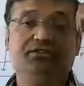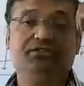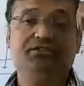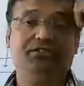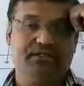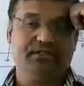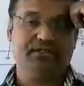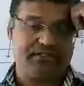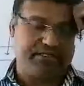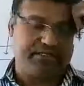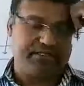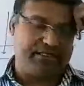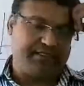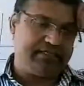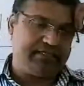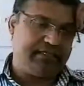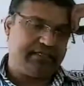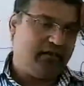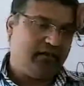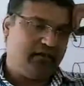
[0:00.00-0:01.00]
and
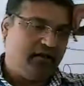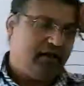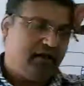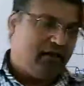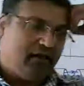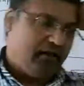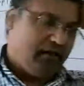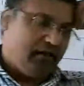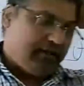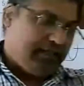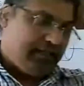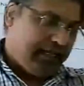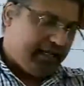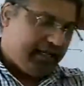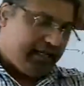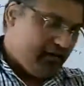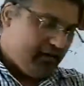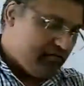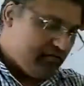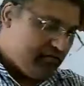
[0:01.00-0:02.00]
the shear stress.
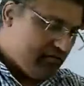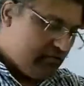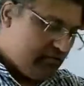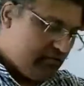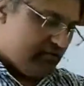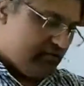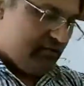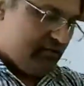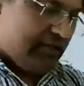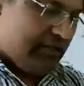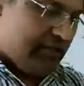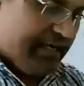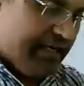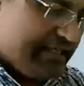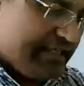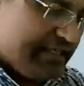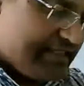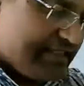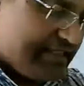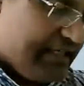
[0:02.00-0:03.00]
Then
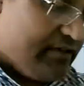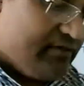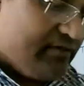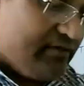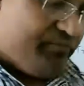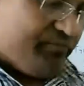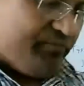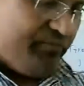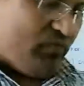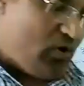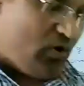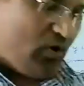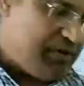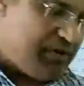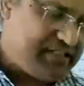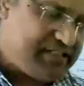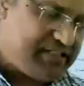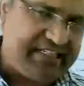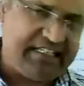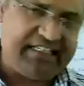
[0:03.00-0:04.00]
the next
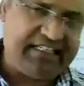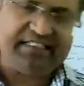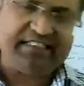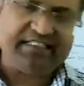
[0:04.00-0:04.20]
thing,